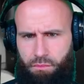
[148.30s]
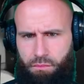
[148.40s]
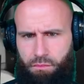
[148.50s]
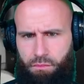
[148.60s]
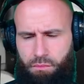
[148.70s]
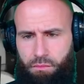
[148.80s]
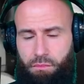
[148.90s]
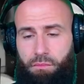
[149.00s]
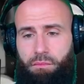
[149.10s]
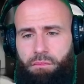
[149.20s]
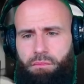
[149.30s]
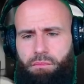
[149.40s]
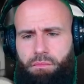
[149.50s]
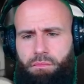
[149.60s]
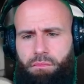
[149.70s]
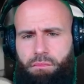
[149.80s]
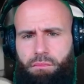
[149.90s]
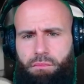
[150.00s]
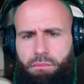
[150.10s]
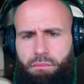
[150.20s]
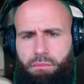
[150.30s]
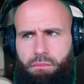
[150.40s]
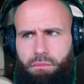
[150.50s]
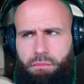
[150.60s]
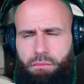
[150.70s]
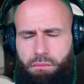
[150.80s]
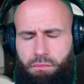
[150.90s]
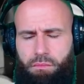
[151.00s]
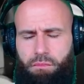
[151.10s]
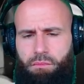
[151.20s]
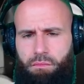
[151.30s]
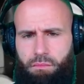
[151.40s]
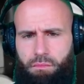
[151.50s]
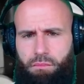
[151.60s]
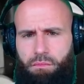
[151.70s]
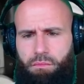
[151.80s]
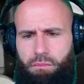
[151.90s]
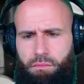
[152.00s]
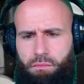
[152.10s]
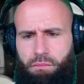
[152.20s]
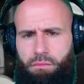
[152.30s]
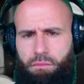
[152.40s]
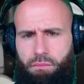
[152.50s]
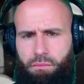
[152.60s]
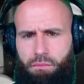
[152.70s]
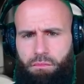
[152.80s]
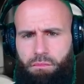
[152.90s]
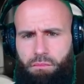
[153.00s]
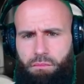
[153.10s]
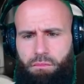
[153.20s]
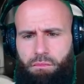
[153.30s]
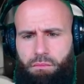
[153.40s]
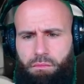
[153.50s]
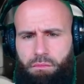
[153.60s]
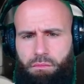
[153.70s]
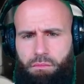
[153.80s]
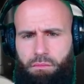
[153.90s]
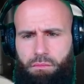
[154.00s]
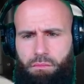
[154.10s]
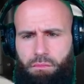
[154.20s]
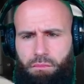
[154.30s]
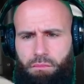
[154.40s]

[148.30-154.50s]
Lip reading: This person isn't speaking.